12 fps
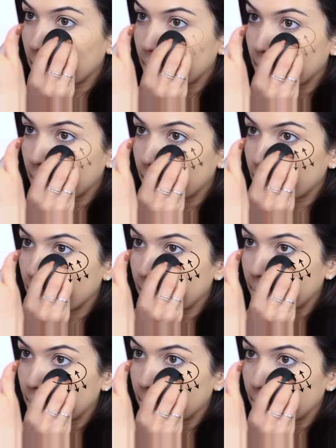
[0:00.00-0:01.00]
apply this
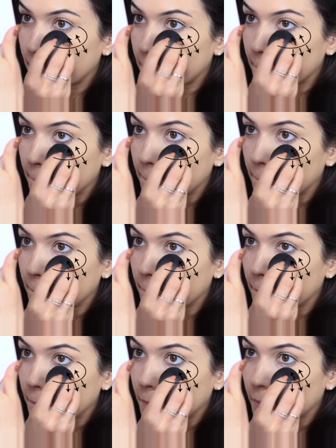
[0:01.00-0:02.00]
underneath the eyes.
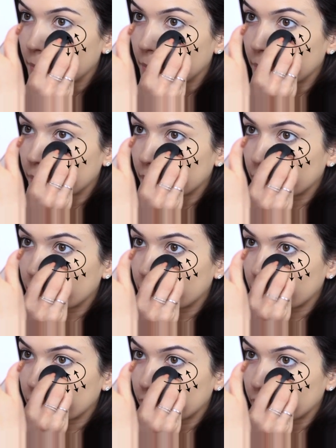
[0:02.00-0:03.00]
And I'm using the
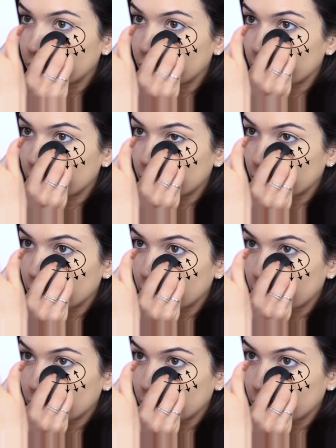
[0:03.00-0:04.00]
pointer side of the
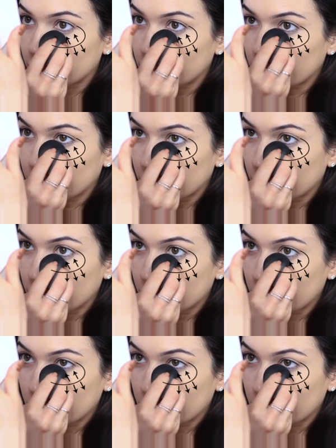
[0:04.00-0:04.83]
sponge to do this.